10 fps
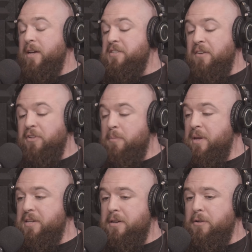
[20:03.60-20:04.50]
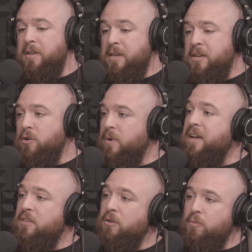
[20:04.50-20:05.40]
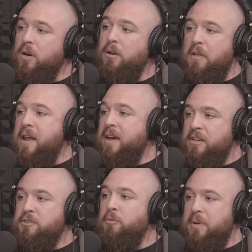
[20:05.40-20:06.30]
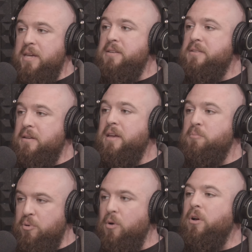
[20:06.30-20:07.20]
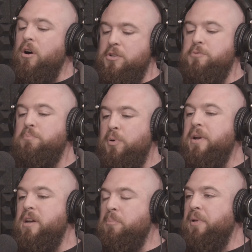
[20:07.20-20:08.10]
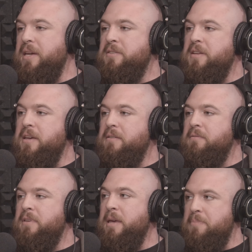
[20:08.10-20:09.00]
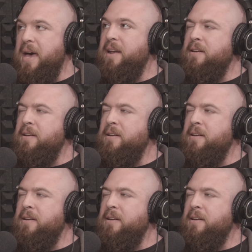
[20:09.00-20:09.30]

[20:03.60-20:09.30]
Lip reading: That's definitely a big deal. And you're right, there were a lot of SOPs and protocols put into place to keep that.